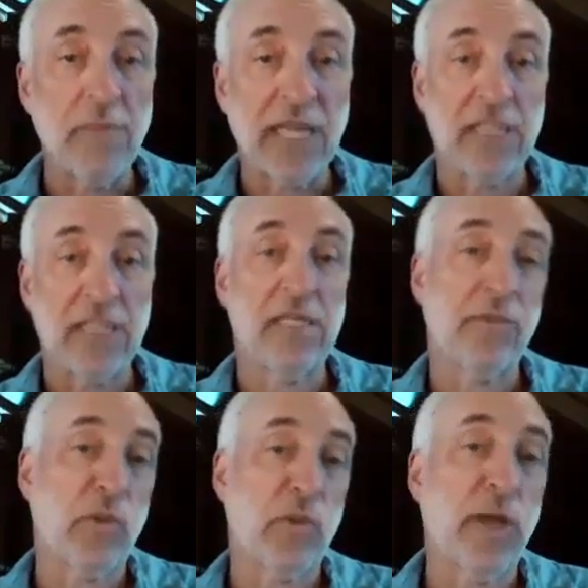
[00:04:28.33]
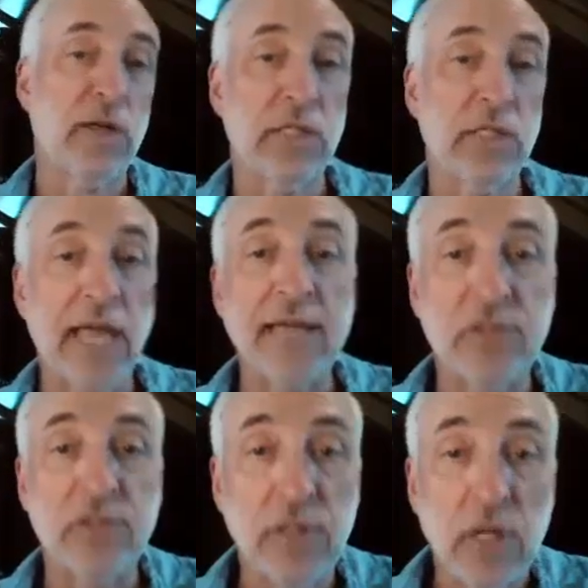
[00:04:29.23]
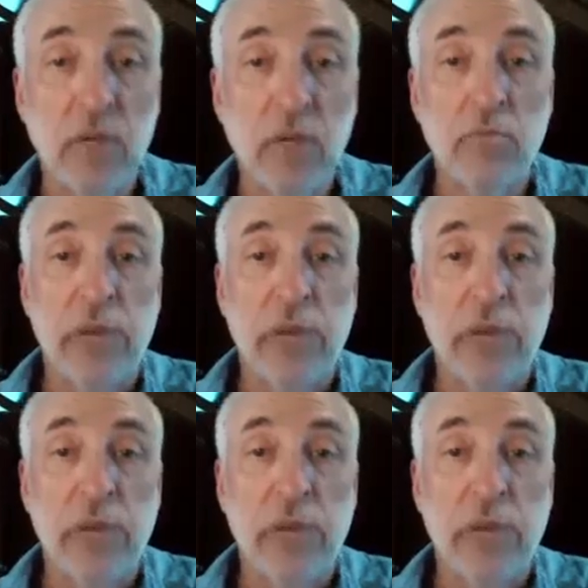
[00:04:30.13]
I might make the sum of square errors less,